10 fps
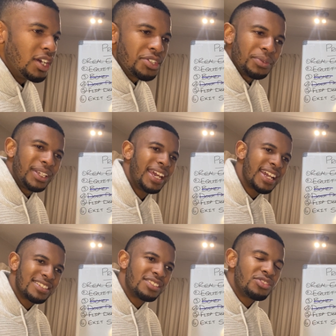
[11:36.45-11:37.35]
So an
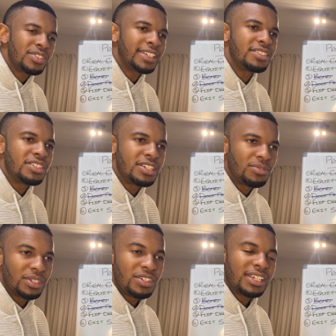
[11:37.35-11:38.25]
exit strategy is
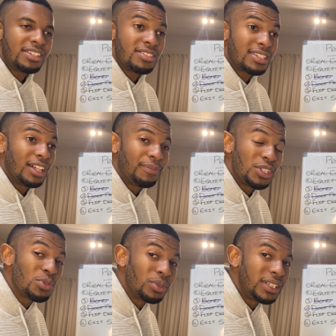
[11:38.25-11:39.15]
when you get yourself
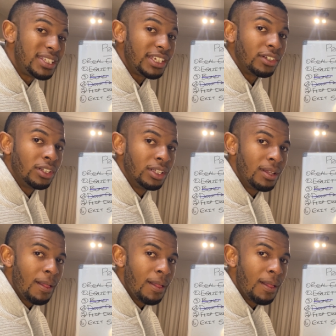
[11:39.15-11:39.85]
into a deal,